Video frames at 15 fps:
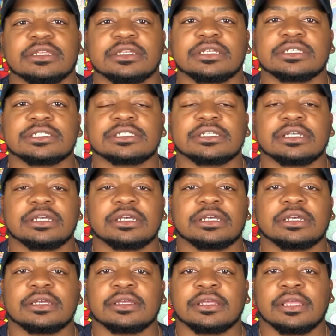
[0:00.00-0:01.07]
is
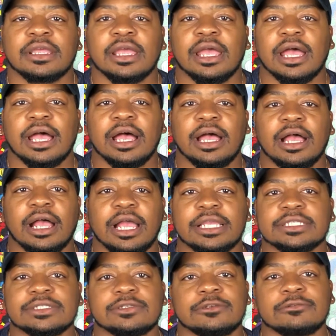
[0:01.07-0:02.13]
how
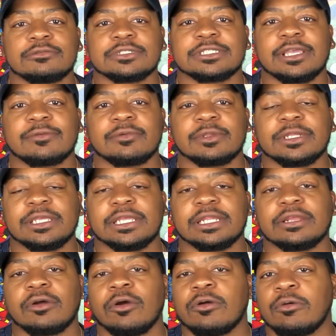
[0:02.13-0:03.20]
Ice Cube was able to get a
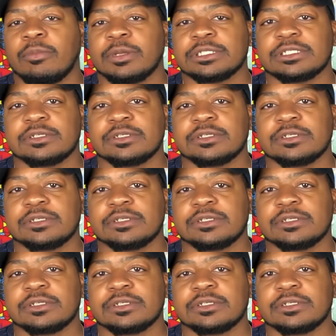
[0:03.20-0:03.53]
whole bunch of